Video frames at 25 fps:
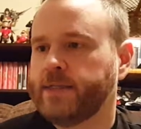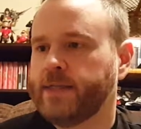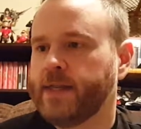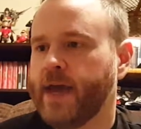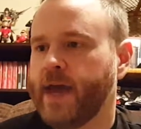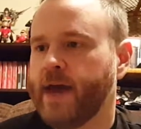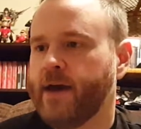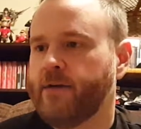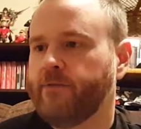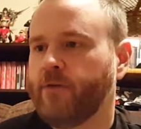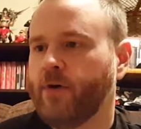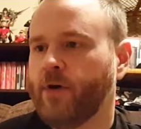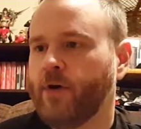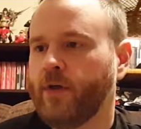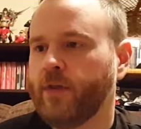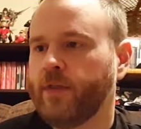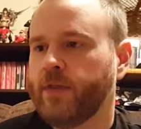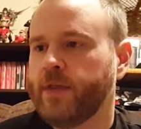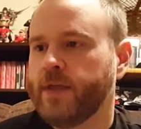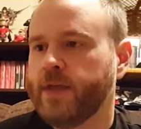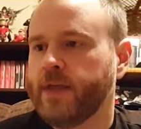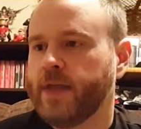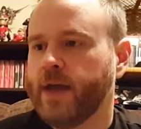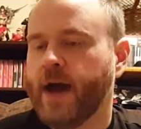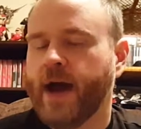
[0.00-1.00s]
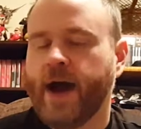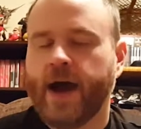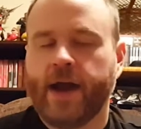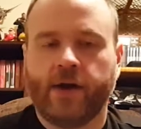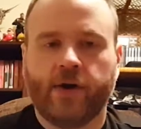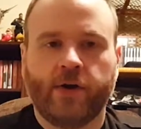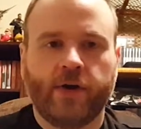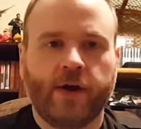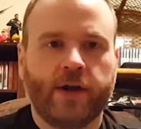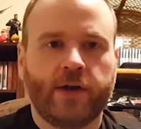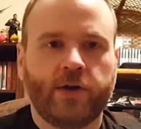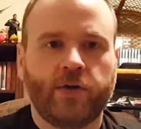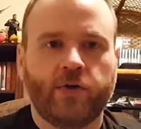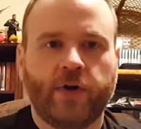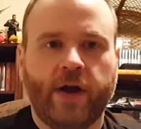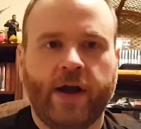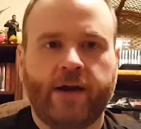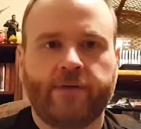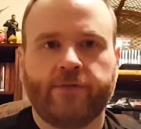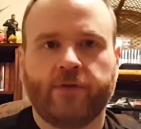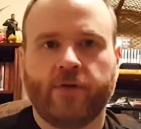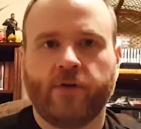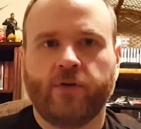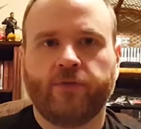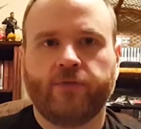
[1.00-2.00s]
to have all the higher-end
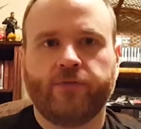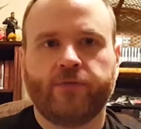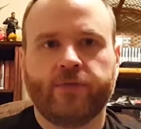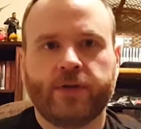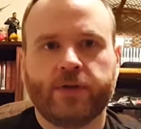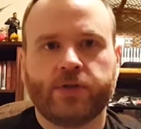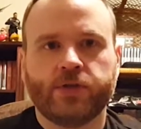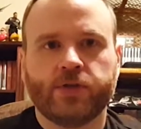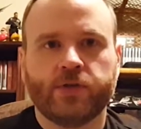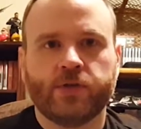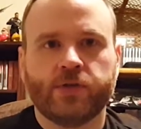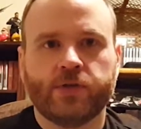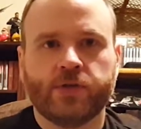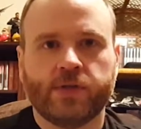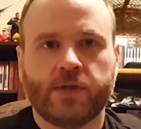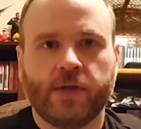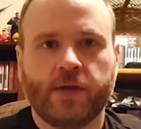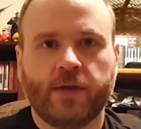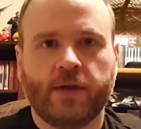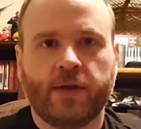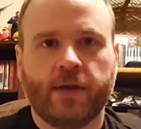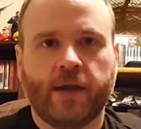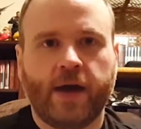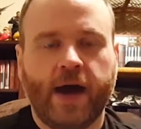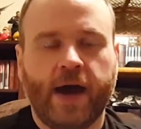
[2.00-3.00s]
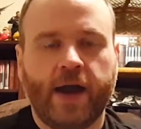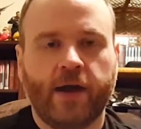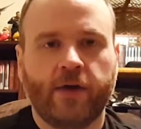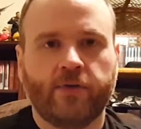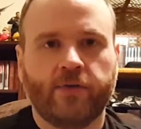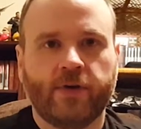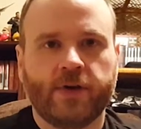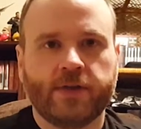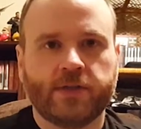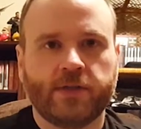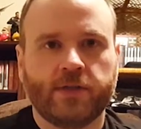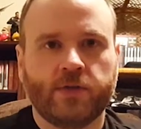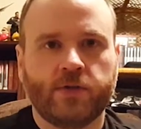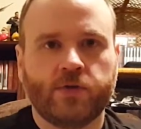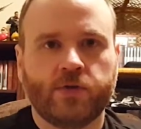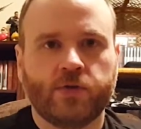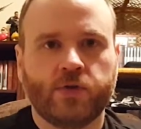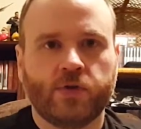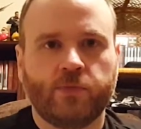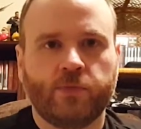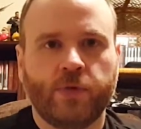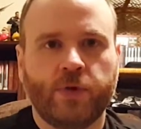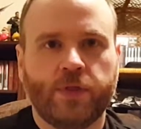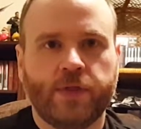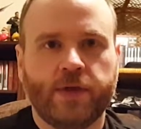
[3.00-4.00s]
graphical features and higher
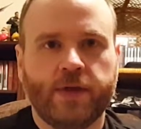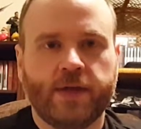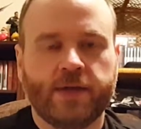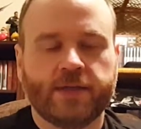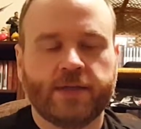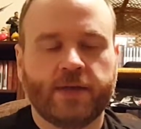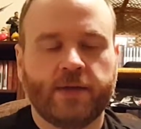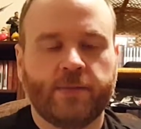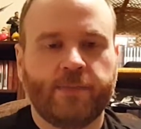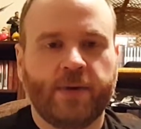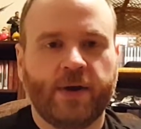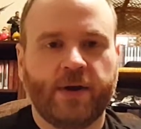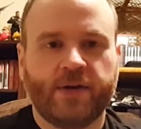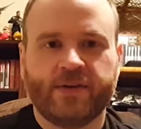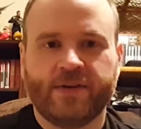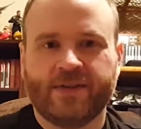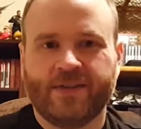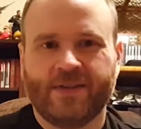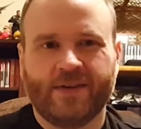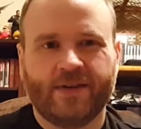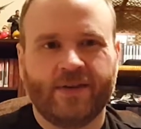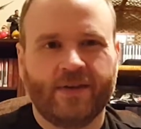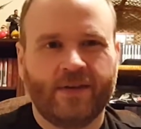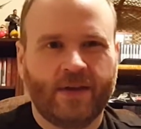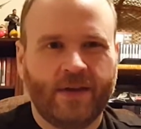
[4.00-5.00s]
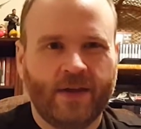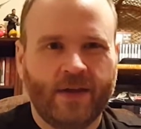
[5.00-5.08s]
resolution with this compared to the